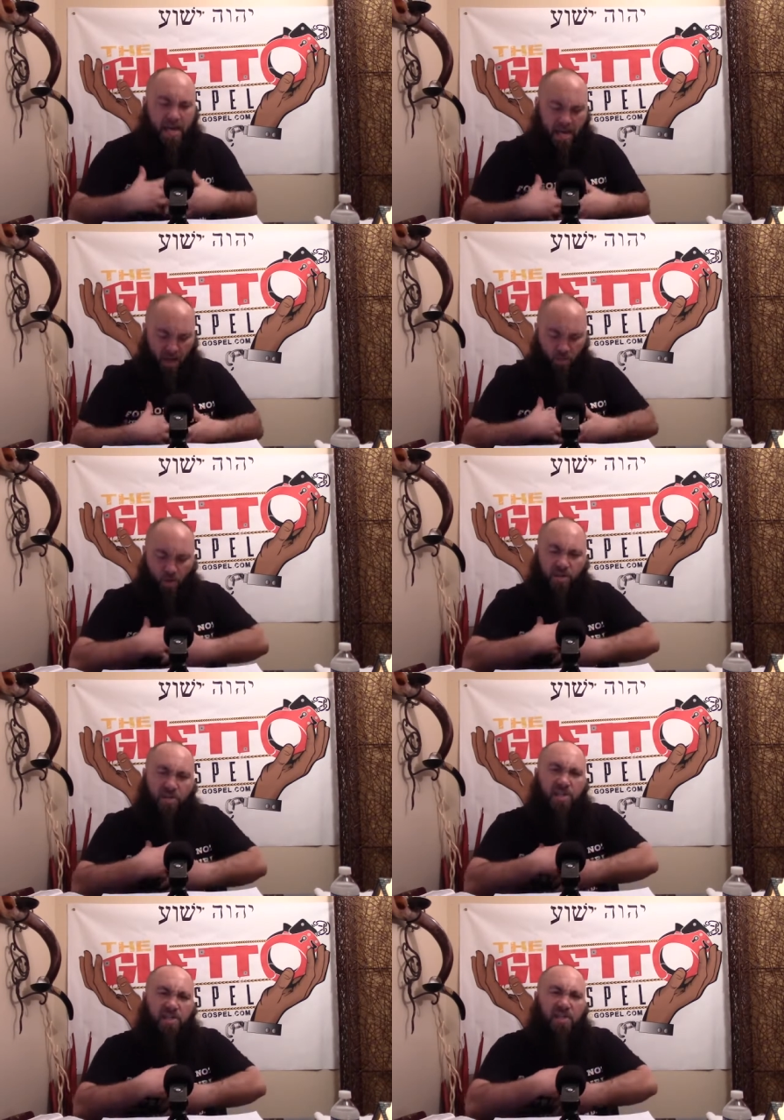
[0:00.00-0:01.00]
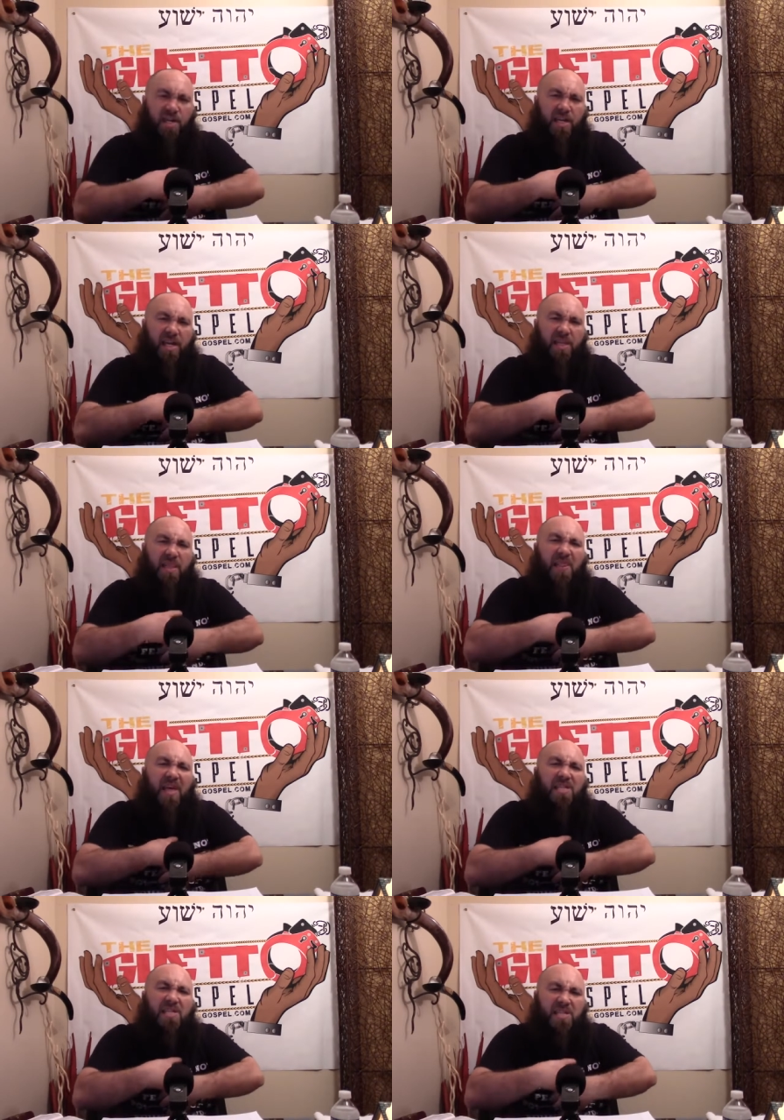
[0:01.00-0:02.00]
He wants to sit in
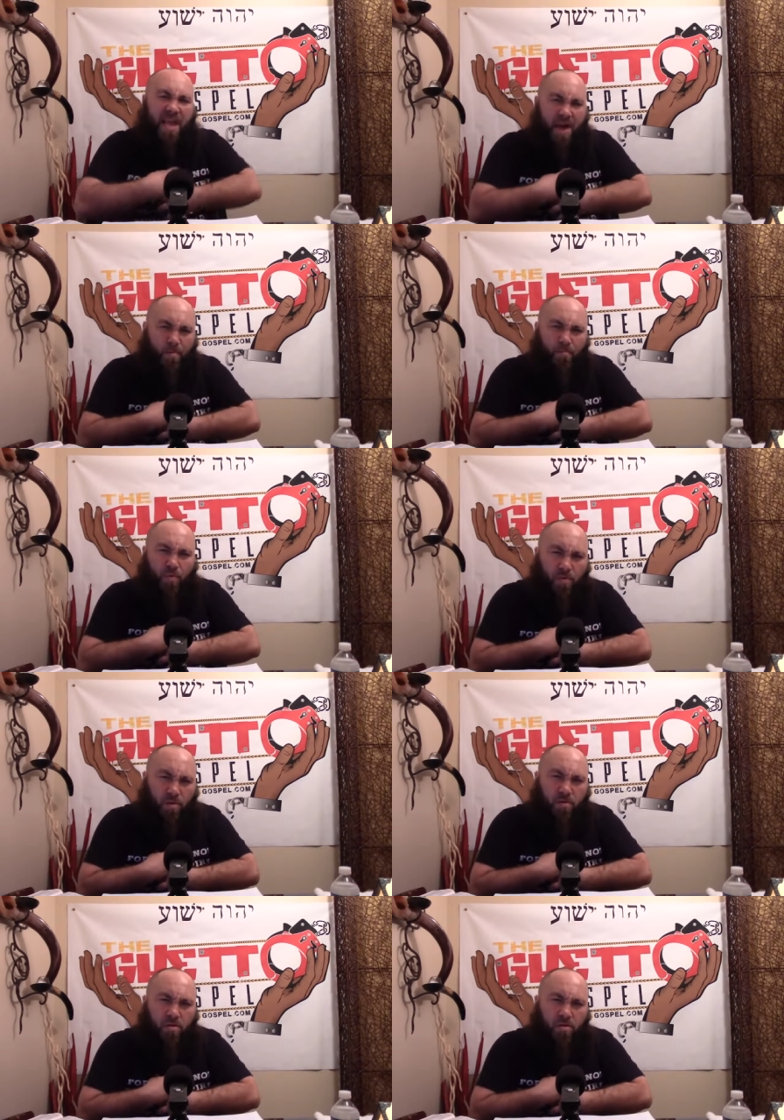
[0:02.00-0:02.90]
this temple.